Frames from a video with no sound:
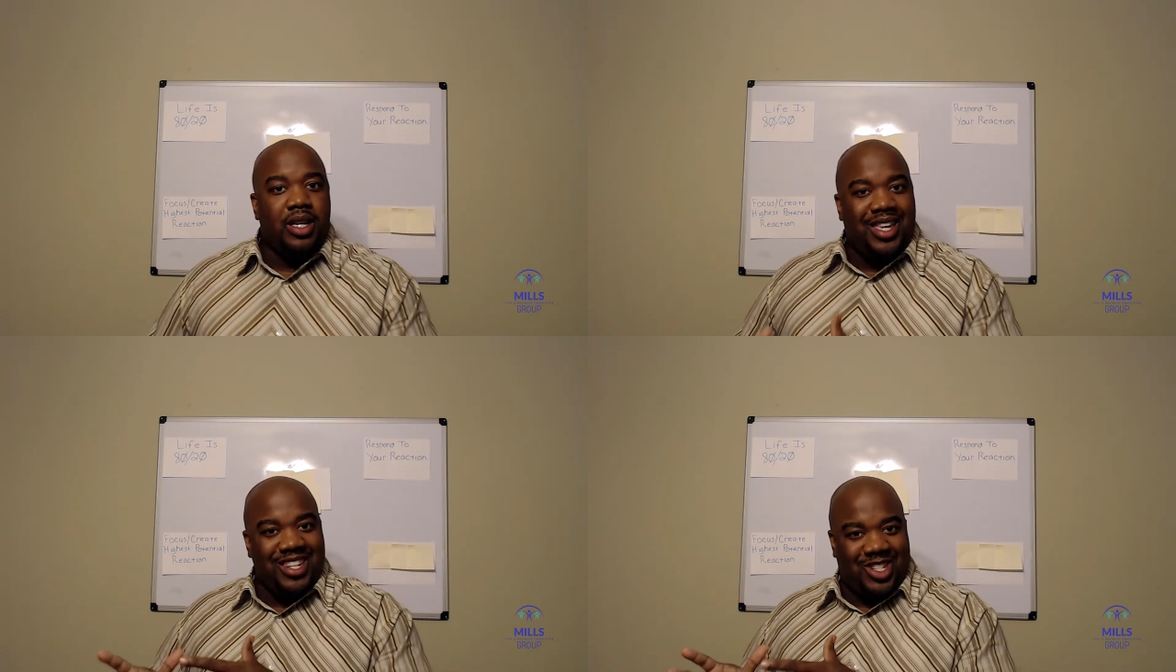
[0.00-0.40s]

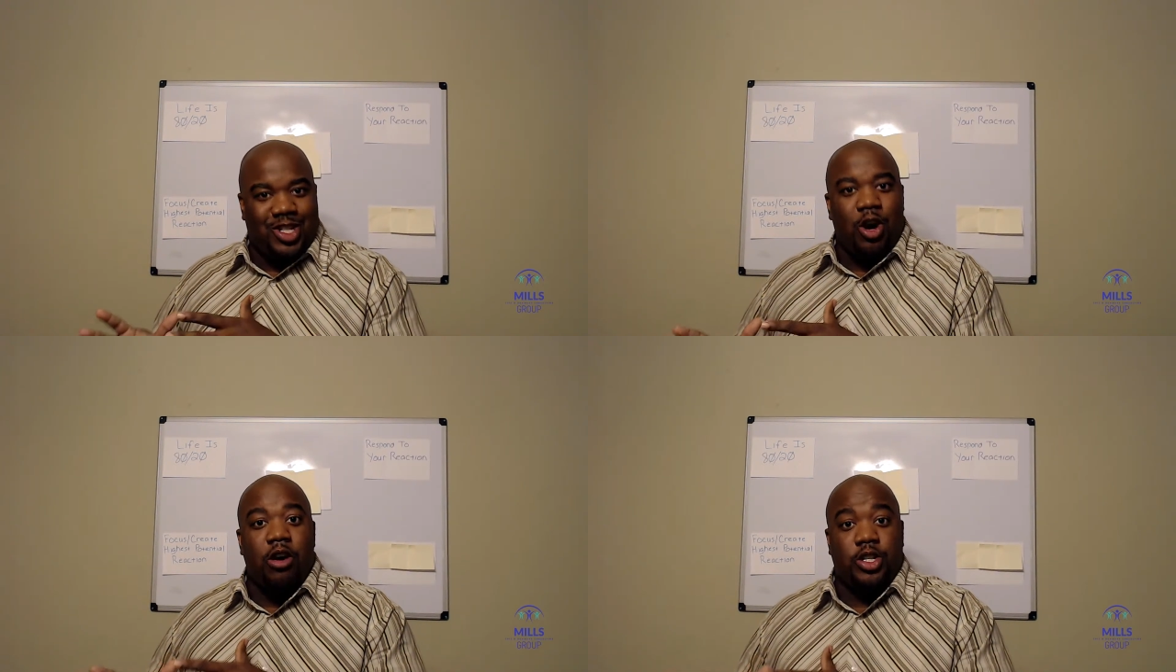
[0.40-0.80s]
can
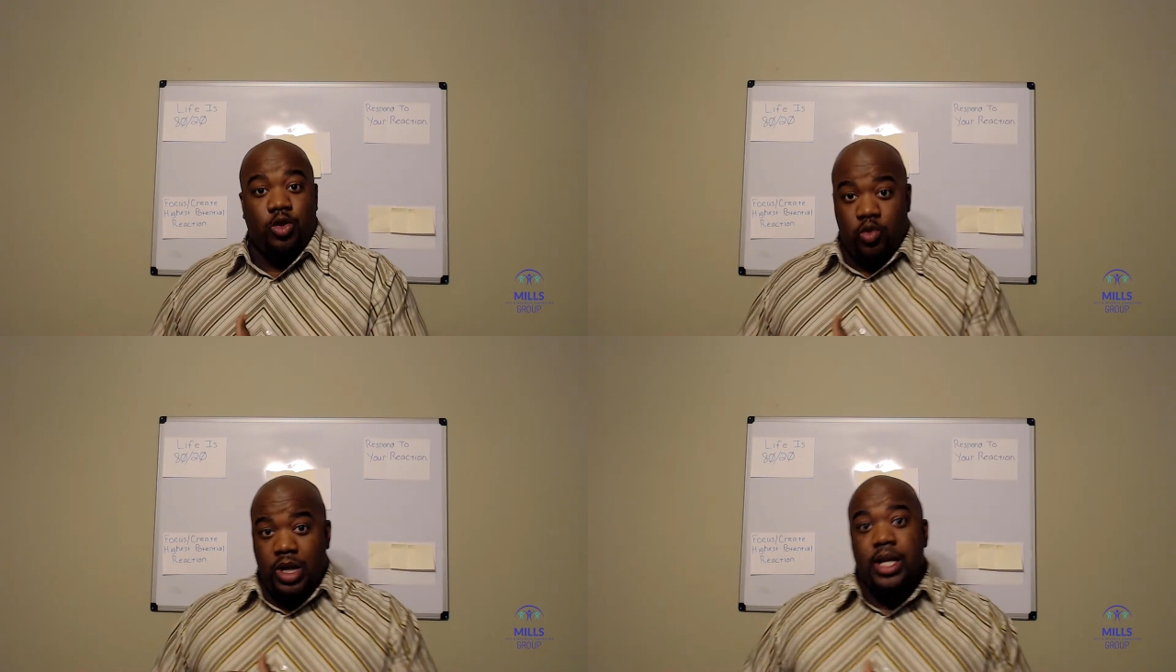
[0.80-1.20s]
start
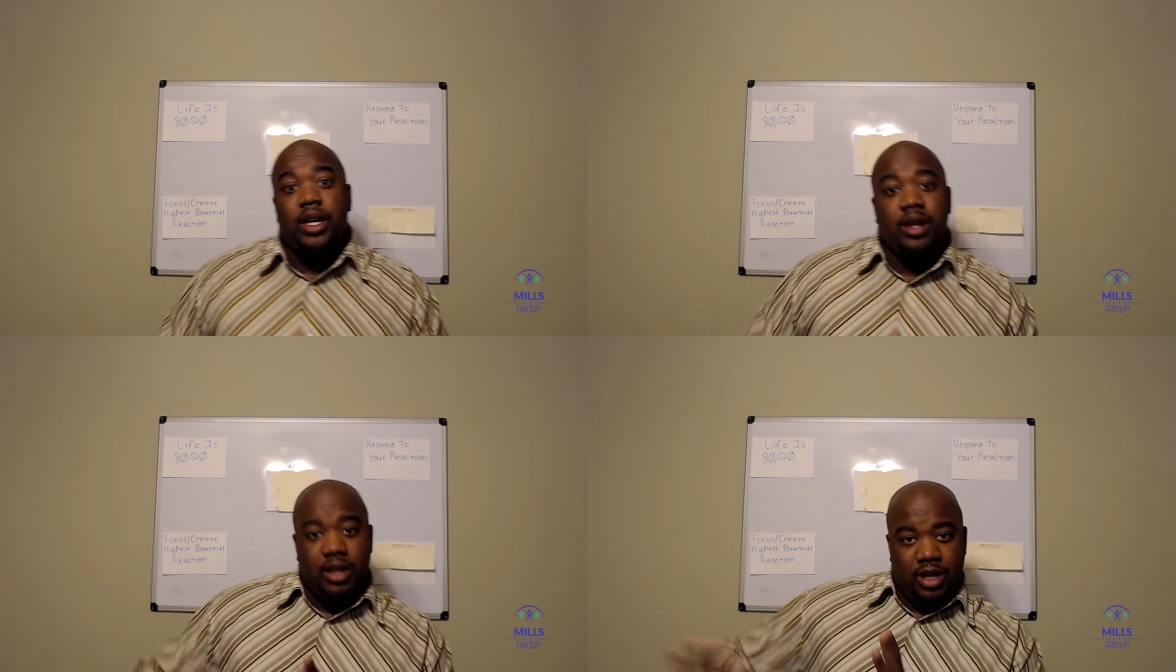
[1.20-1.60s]
to
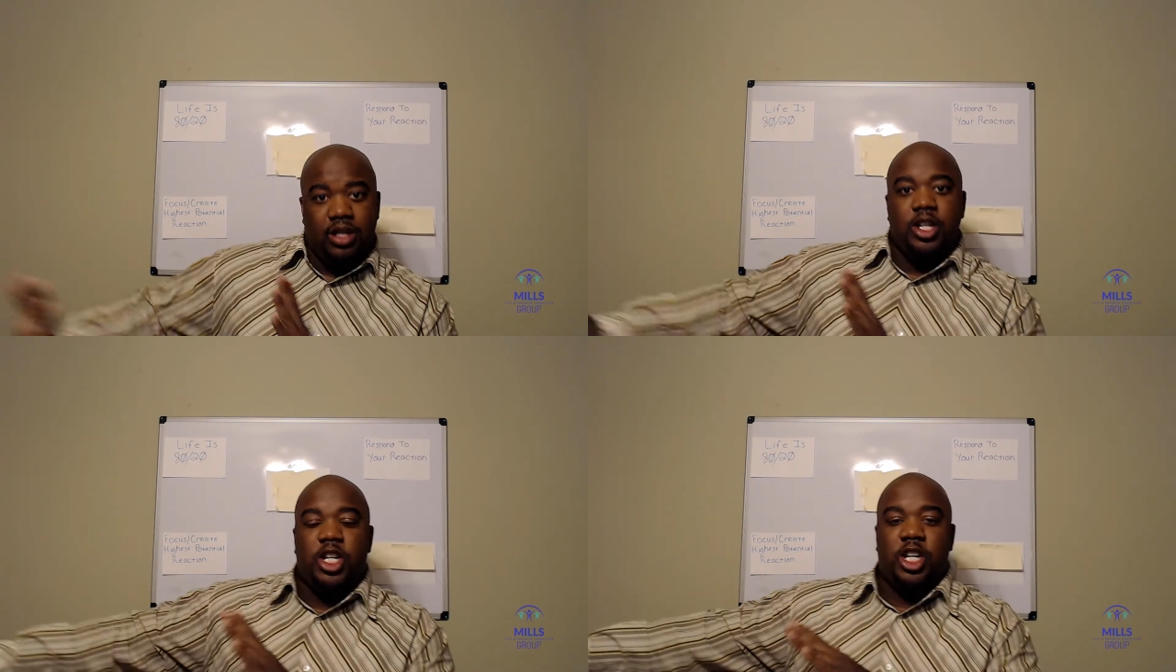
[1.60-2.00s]
really
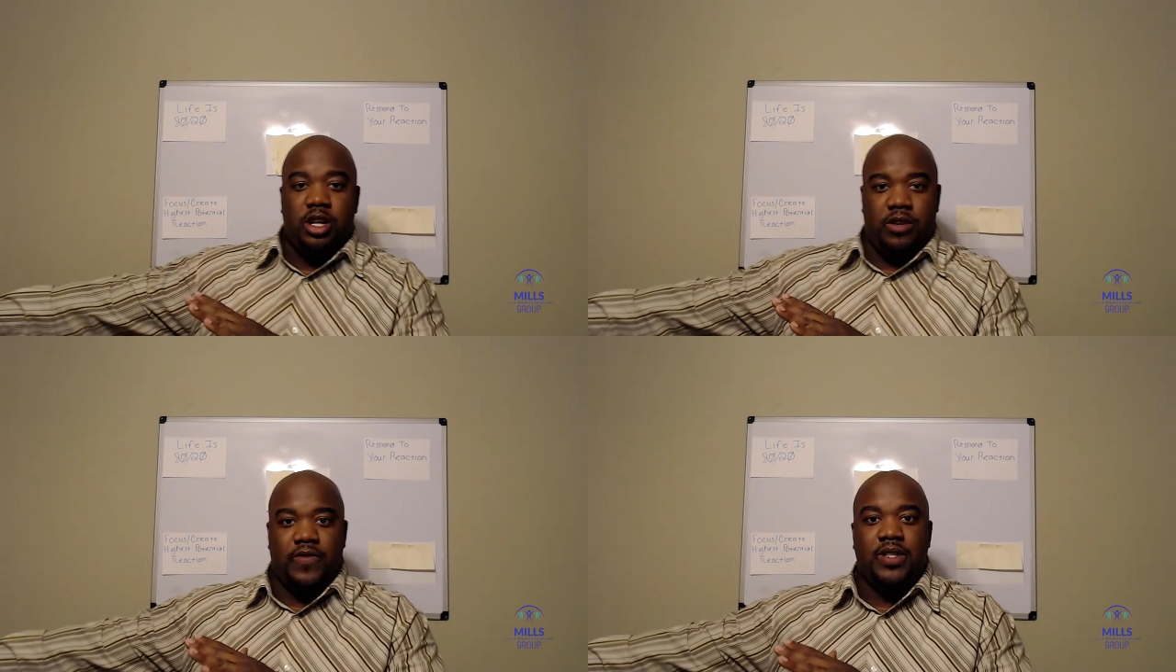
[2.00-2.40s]

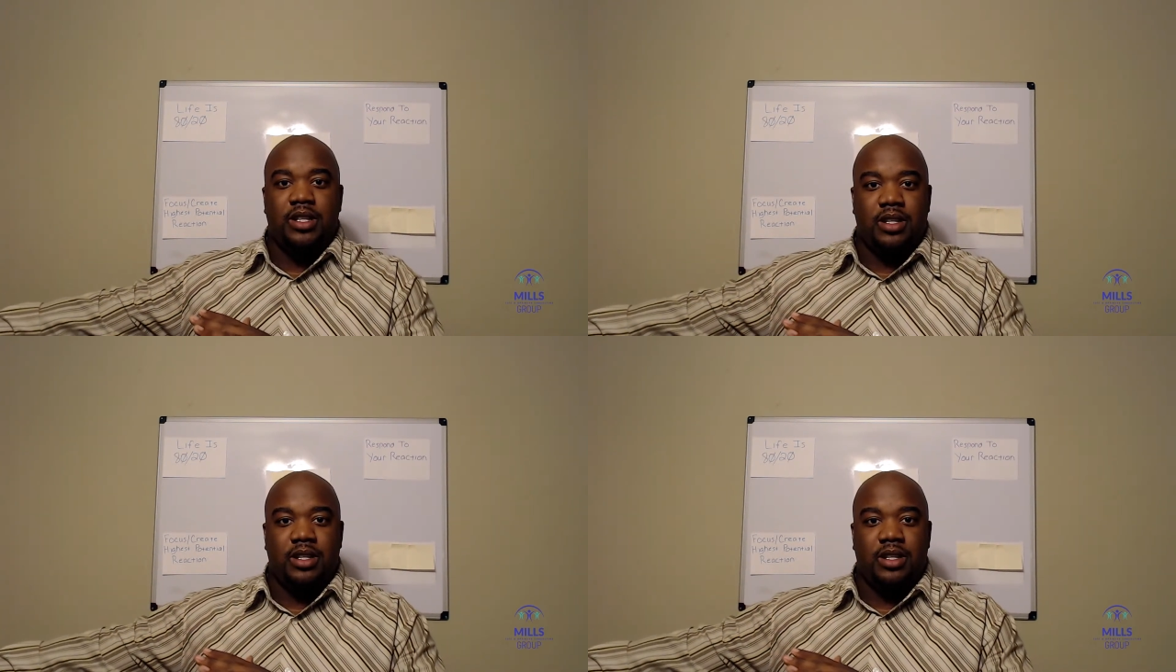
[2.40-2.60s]
shift.